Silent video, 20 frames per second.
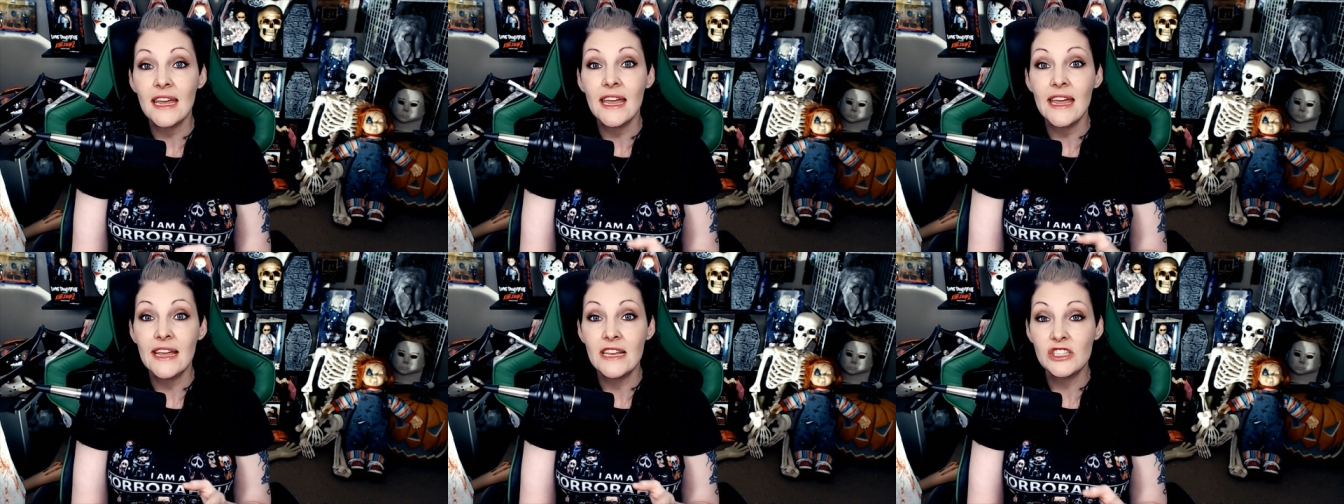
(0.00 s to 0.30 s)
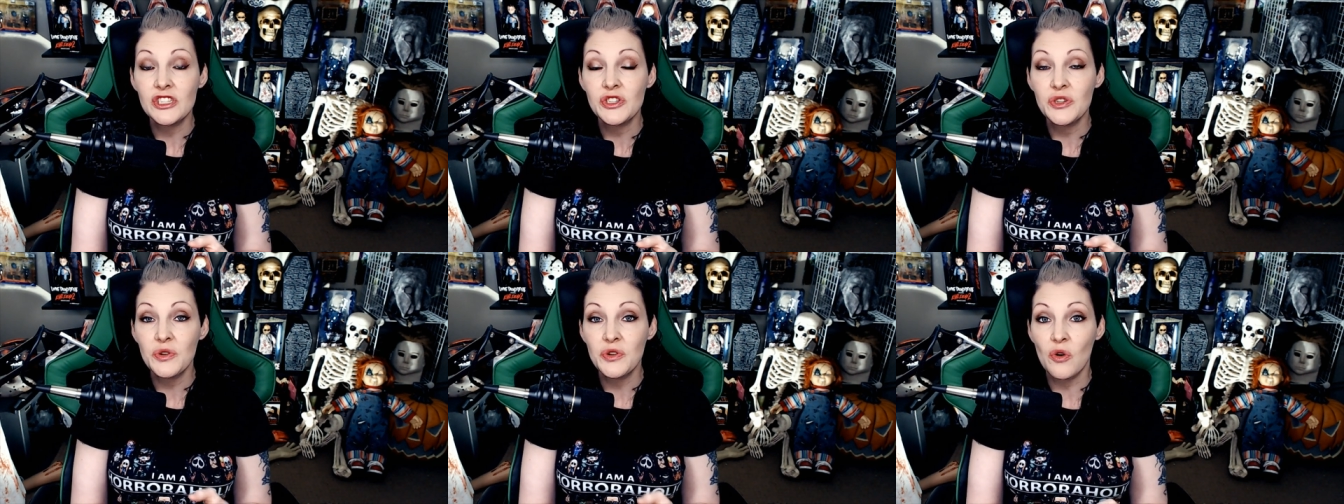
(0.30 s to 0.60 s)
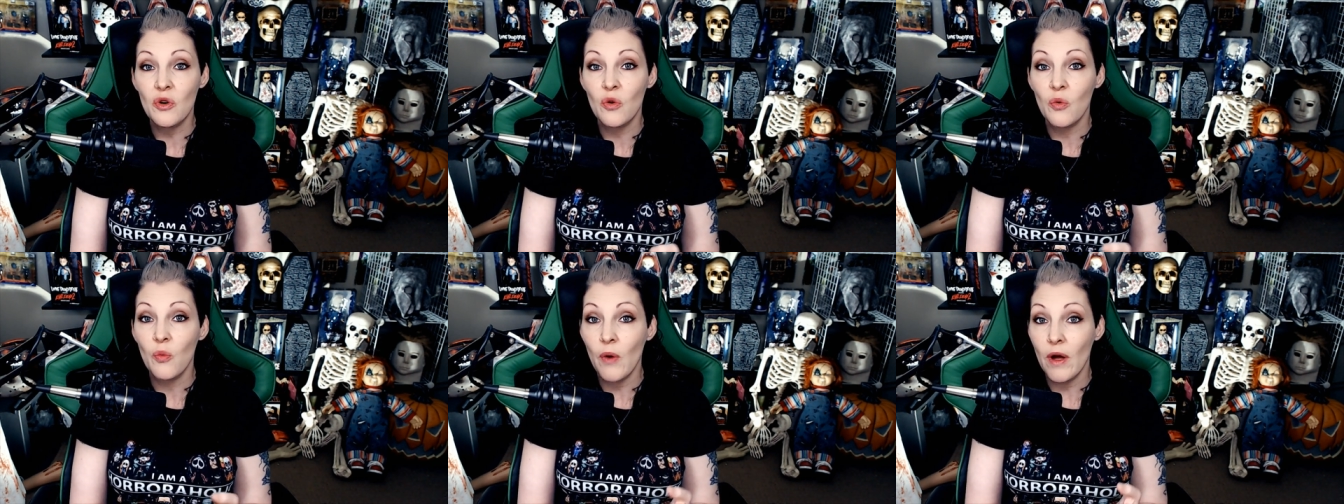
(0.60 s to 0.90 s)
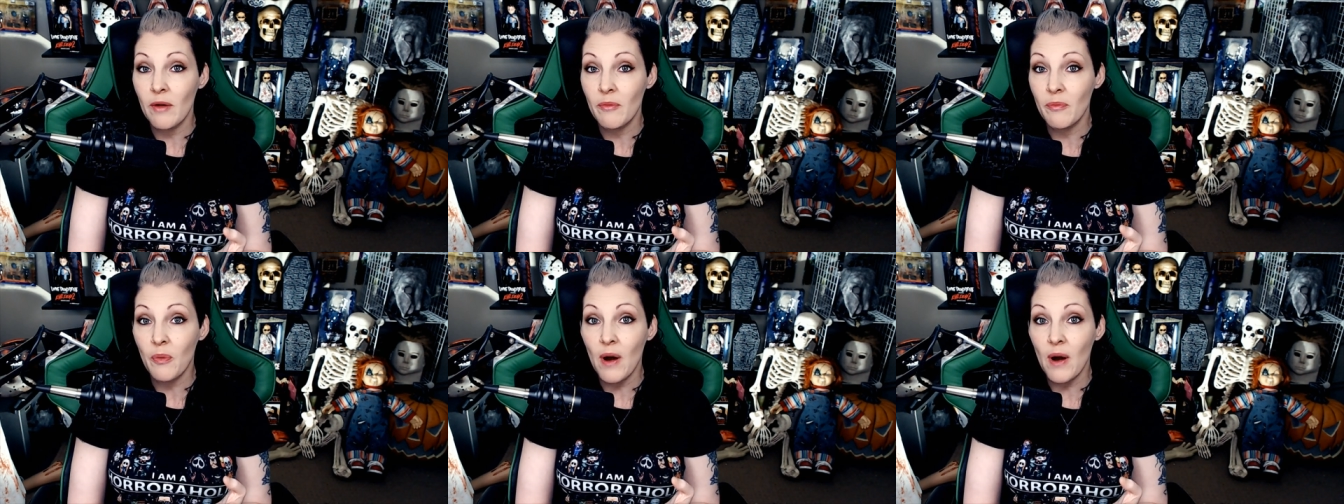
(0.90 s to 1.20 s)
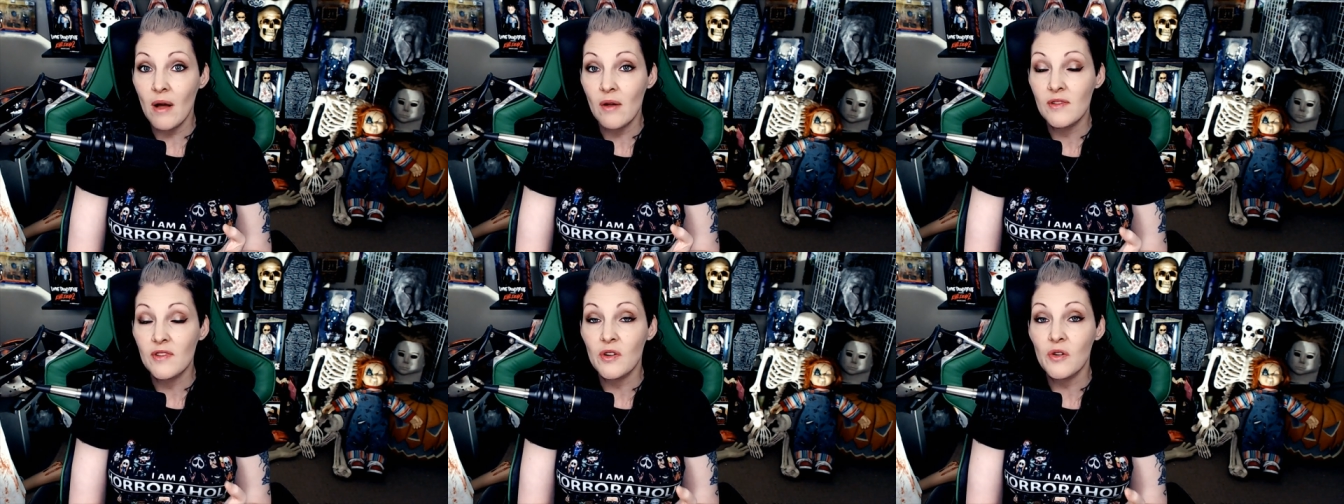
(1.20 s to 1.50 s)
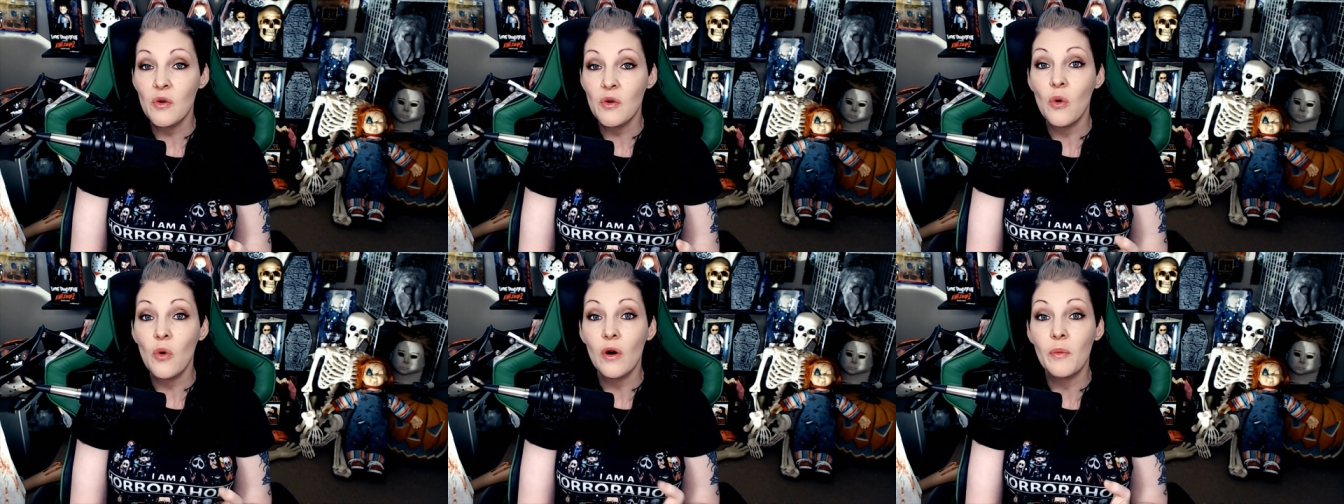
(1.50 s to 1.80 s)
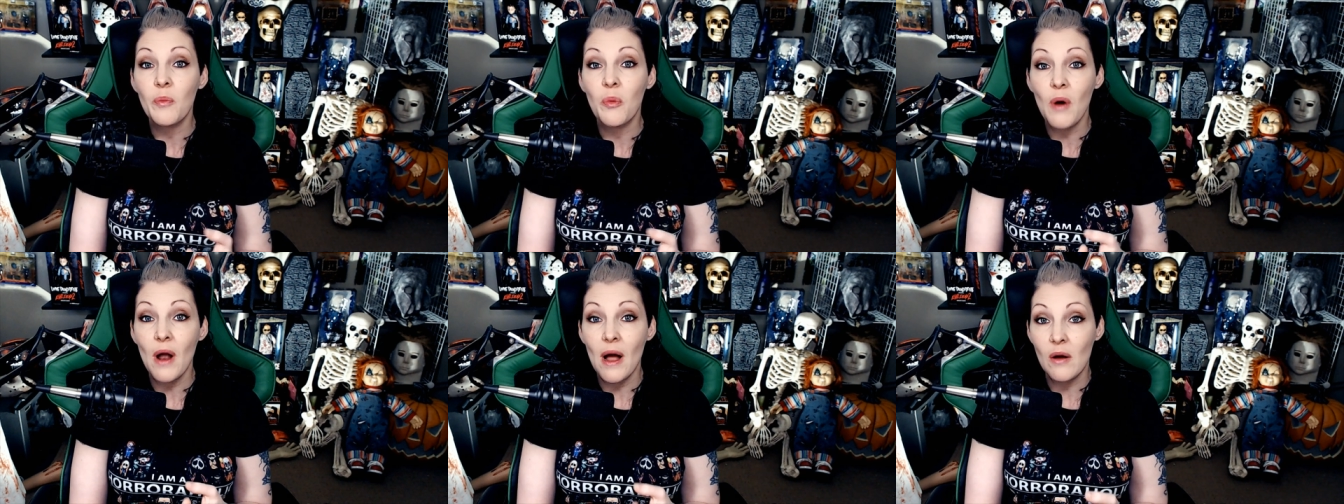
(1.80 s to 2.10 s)
into your web browser or
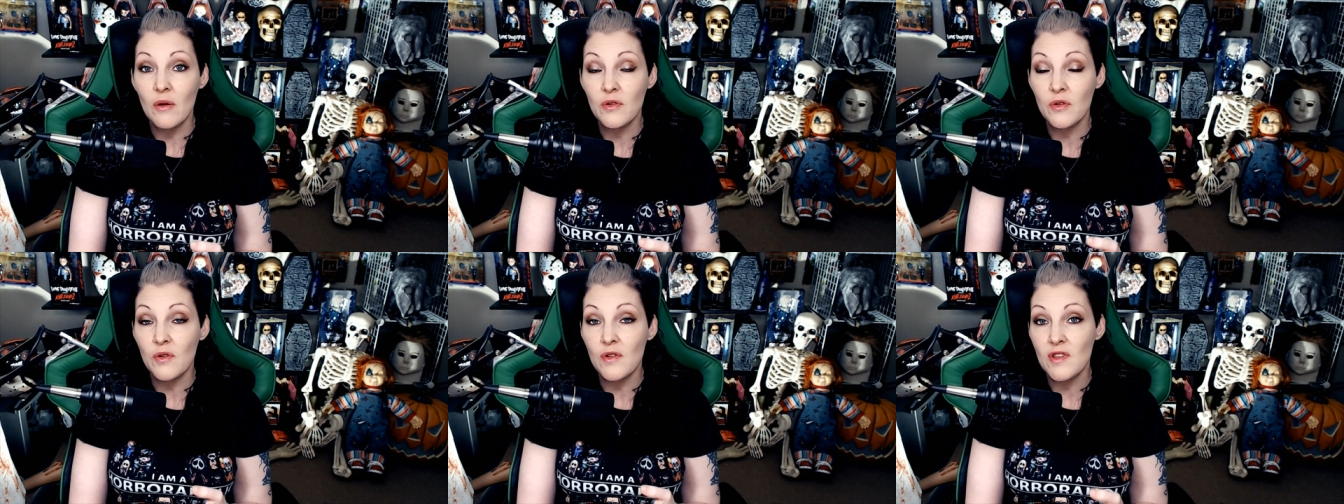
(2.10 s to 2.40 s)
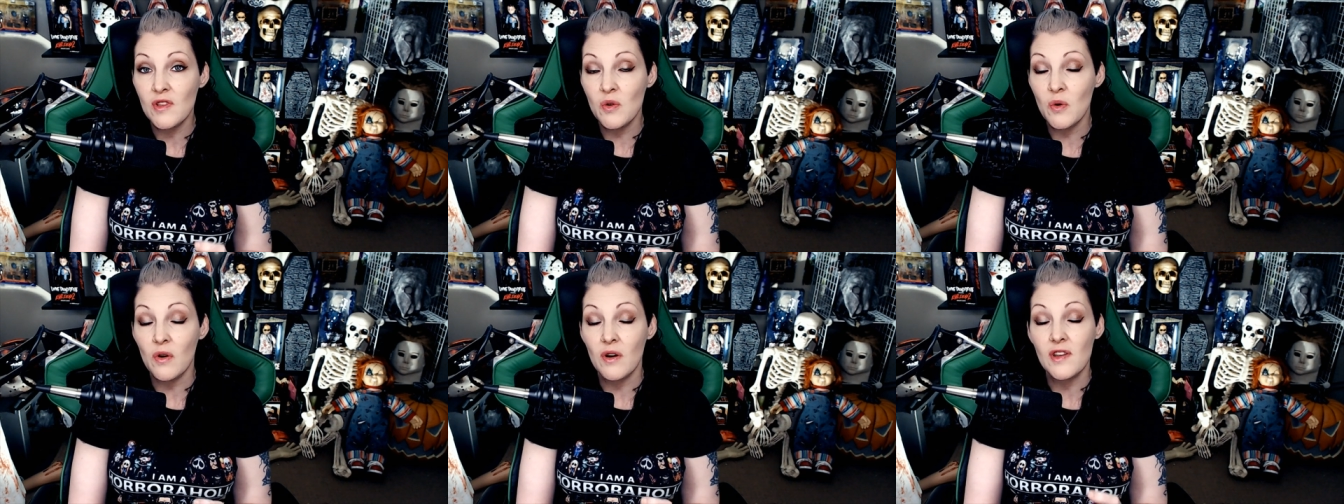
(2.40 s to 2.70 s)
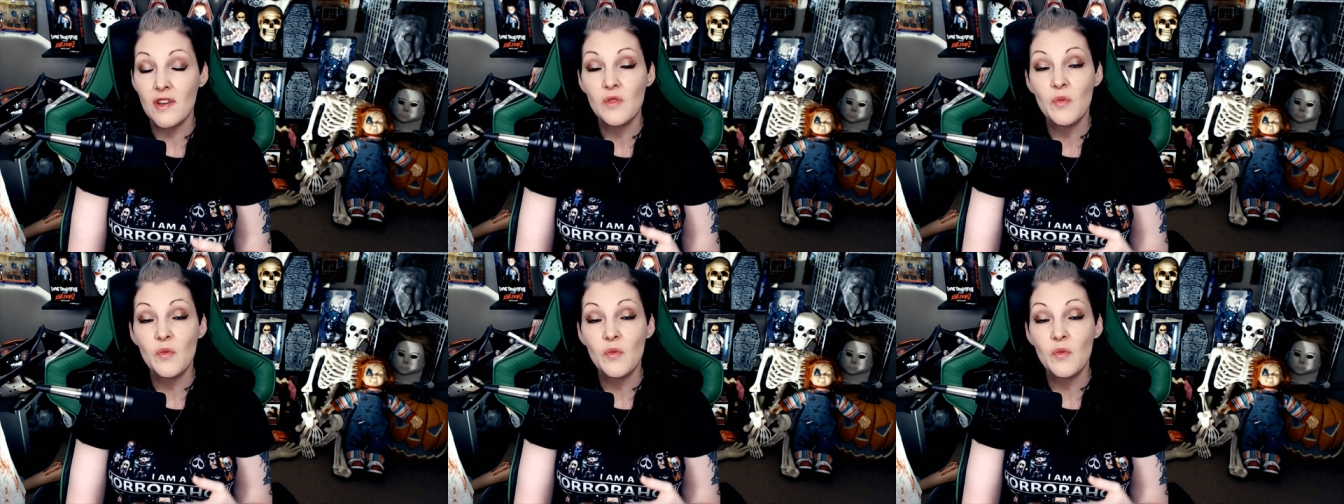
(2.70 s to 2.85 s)
browser source,